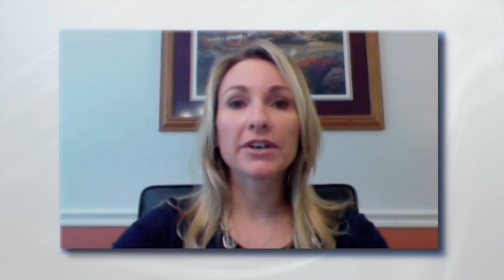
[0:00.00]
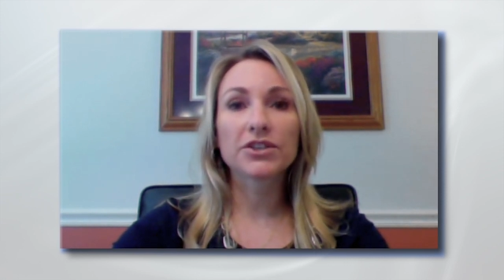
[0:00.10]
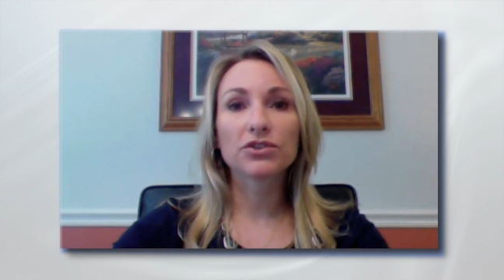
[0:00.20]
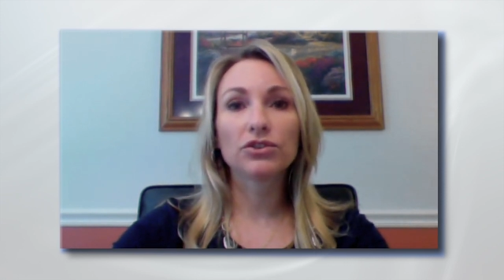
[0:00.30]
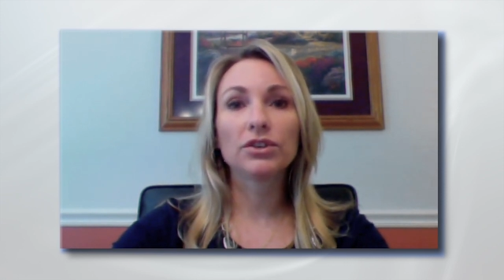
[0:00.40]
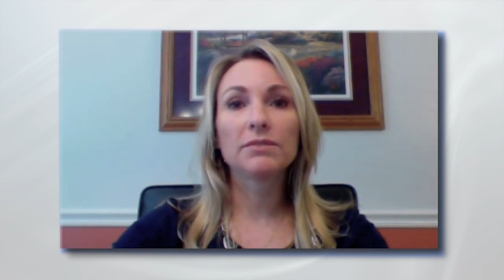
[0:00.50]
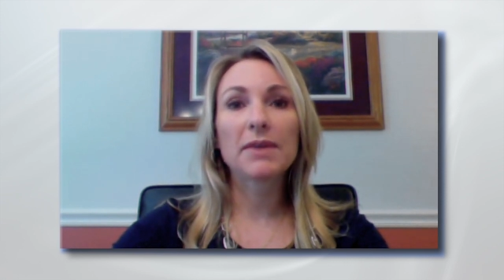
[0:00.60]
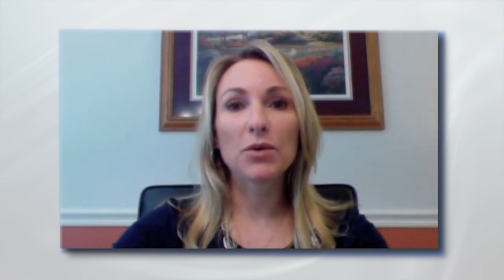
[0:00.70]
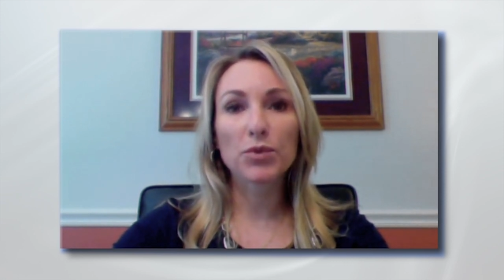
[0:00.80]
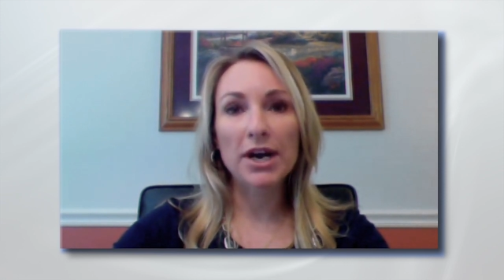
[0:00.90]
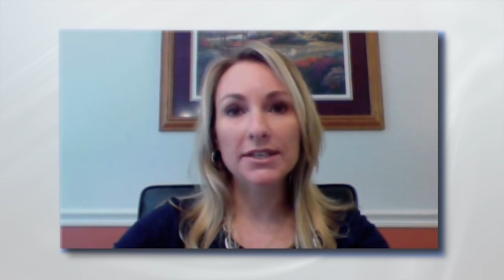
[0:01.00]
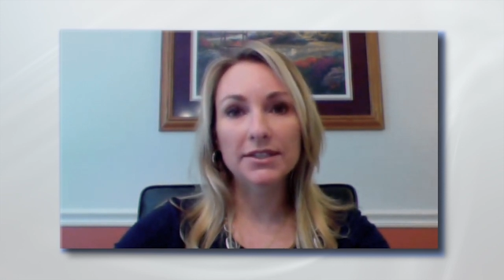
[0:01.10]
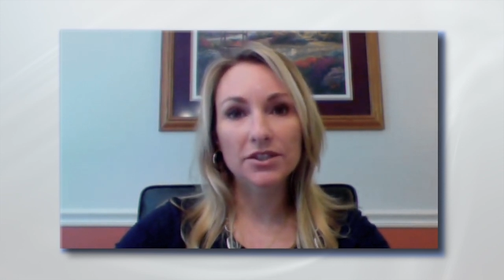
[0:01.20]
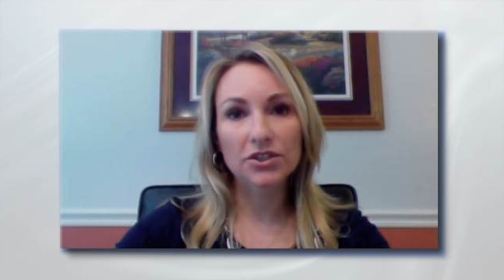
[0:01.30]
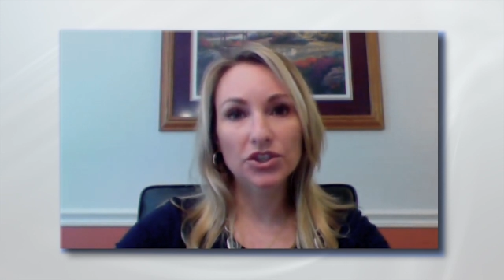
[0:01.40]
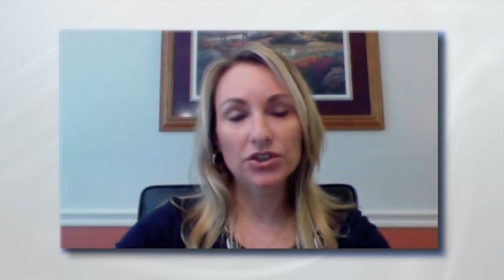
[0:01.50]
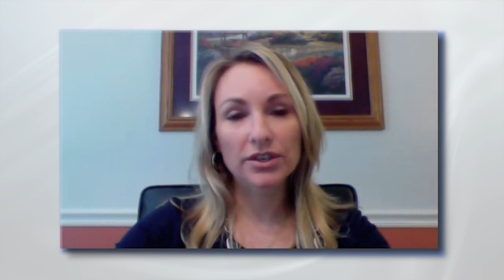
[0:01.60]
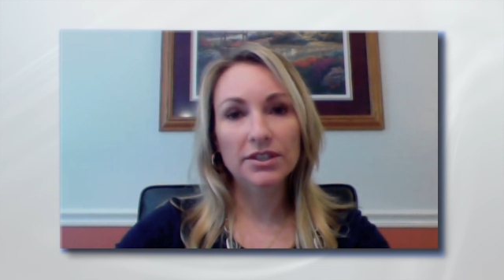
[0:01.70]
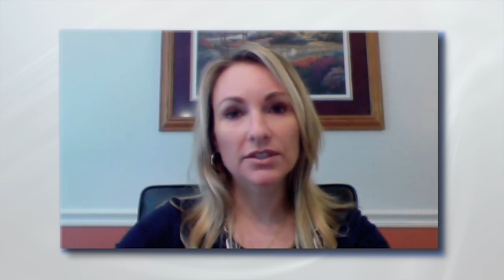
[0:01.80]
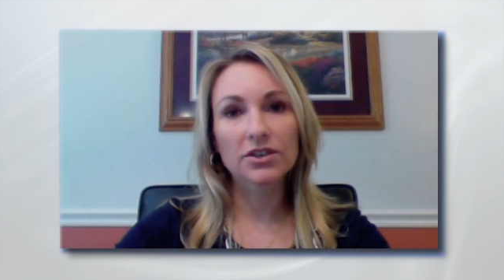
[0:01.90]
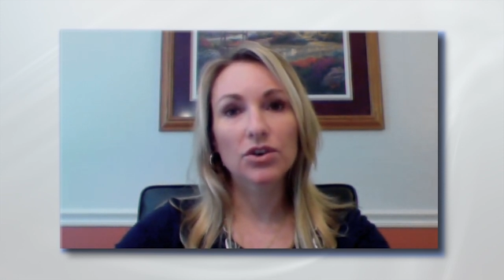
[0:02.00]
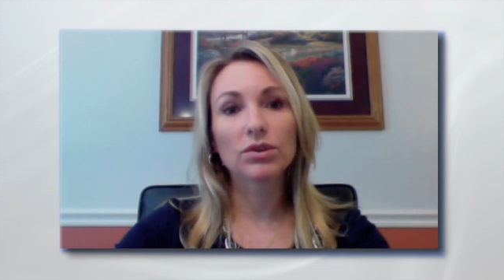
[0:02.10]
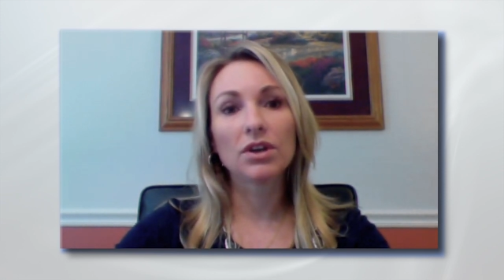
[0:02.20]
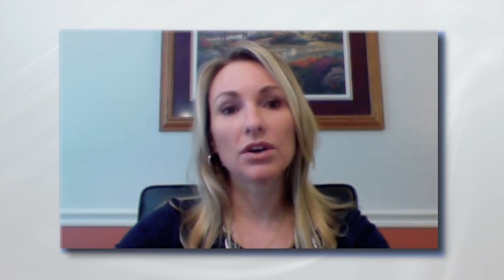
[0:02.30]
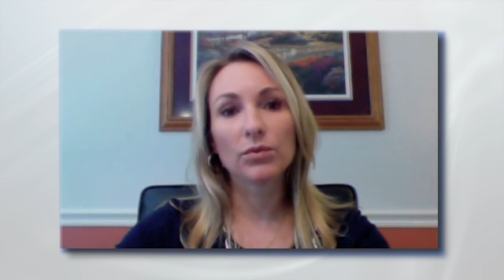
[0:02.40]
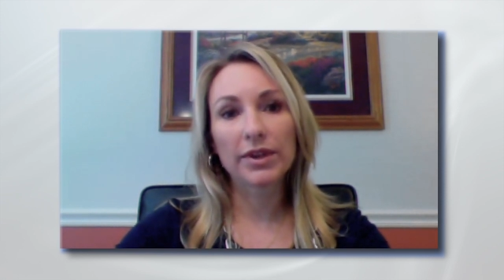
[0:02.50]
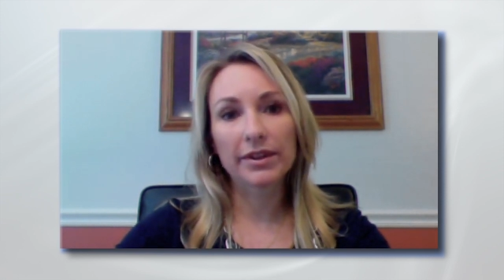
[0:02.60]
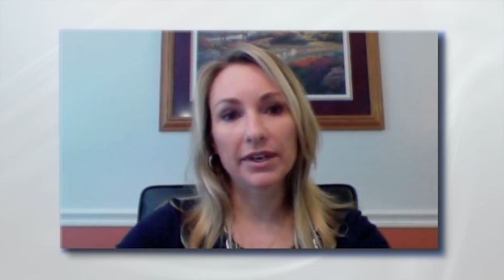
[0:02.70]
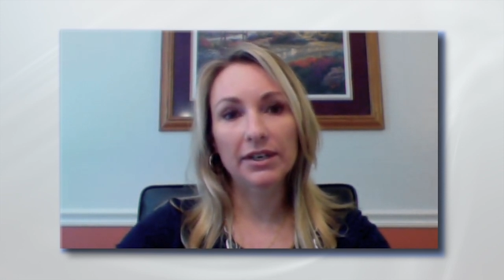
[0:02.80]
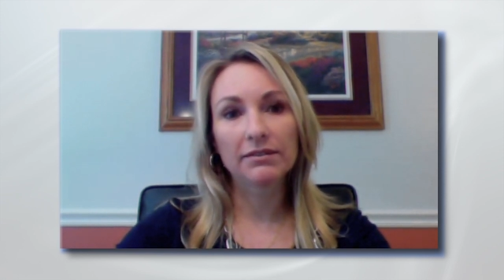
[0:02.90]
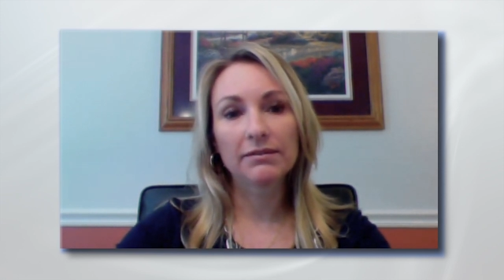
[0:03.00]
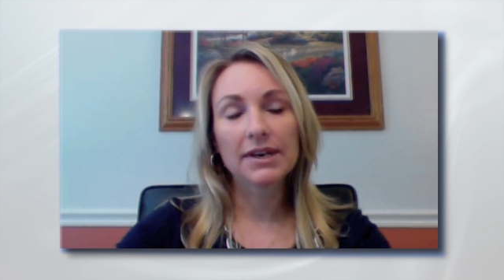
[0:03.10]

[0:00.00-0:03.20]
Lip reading: professional and malpractice insurance that go along with it.